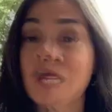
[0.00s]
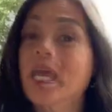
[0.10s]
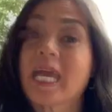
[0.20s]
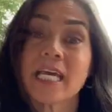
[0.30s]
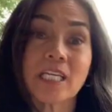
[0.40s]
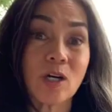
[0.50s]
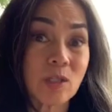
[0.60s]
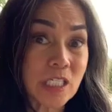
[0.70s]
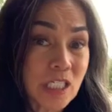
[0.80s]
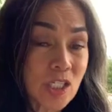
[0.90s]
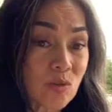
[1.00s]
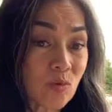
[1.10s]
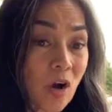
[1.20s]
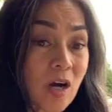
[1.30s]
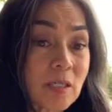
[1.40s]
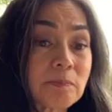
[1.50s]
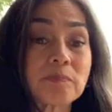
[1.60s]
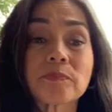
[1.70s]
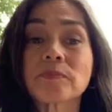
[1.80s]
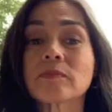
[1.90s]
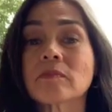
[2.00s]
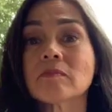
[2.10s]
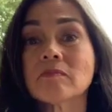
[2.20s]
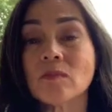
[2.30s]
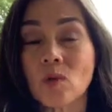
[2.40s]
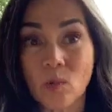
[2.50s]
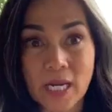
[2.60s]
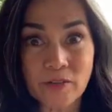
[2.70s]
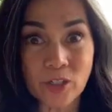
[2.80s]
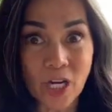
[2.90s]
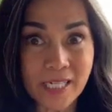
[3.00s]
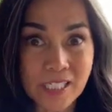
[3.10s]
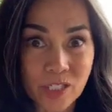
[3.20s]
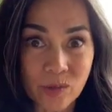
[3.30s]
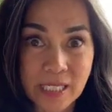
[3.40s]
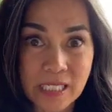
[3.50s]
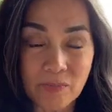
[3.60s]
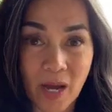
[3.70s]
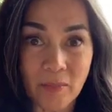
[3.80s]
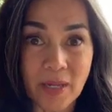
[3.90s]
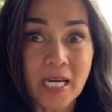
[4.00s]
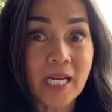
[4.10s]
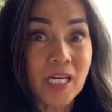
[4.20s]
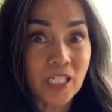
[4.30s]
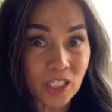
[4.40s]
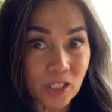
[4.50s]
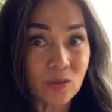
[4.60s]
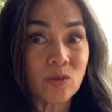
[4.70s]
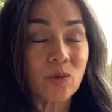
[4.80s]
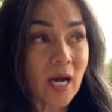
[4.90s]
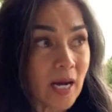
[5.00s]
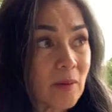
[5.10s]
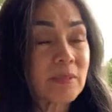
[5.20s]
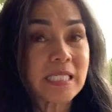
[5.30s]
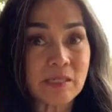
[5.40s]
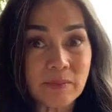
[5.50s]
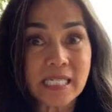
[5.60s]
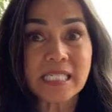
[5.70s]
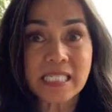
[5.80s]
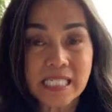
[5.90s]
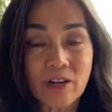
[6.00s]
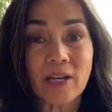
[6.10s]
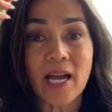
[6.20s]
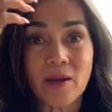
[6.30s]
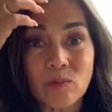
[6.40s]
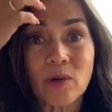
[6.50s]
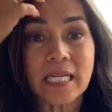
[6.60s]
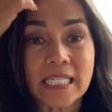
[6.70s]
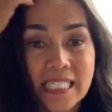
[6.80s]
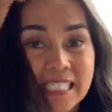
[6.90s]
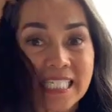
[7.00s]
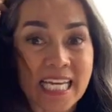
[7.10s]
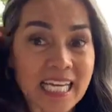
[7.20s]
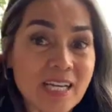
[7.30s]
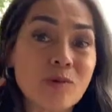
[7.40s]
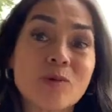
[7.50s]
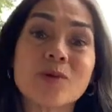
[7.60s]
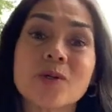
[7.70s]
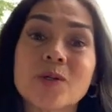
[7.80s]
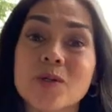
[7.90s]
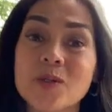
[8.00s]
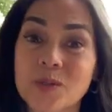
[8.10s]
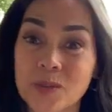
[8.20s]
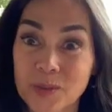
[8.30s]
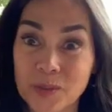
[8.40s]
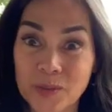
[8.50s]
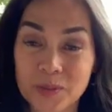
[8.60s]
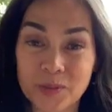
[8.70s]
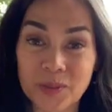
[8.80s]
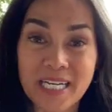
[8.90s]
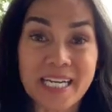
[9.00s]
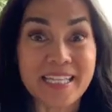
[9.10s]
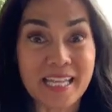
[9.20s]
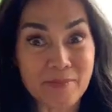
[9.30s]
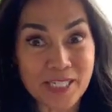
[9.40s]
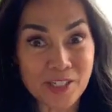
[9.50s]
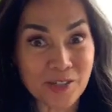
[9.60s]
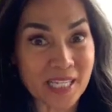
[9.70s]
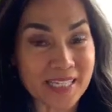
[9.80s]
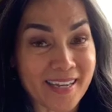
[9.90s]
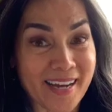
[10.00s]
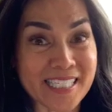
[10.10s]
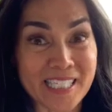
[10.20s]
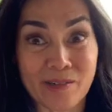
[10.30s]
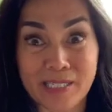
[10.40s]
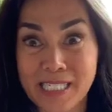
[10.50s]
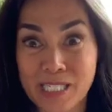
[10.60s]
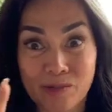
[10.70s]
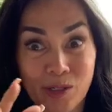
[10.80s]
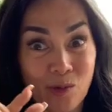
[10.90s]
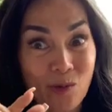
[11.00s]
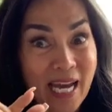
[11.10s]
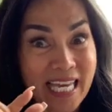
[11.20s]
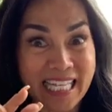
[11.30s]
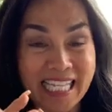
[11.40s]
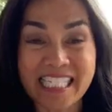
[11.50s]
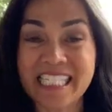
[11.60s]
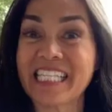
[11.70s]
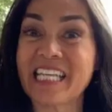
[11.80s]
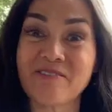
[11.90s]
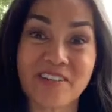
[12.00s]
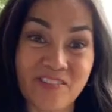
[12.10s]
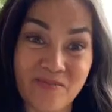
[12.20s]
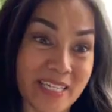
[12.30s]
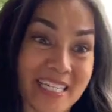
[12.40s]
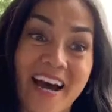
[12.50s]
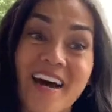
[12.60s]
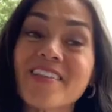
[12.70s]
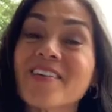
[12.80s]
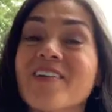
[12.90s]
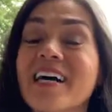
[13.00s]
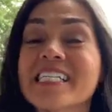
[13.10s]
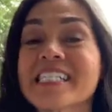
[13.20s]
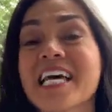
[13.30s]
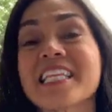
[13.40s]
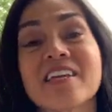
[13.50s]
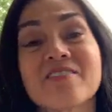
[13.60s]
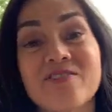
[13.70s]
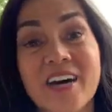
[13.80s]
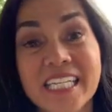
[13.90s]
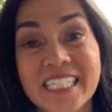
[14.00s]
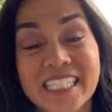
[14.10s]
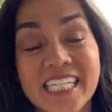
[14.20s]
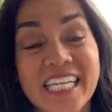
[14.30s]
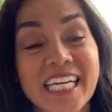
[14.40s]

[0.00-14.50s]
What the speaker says: hey, I know this is wrong. Whatever consequence, Mom, you deem necessary, I'm ready to take. Woohoo! That made sure that the consequences were way less than they would have been otherwise. And then finally,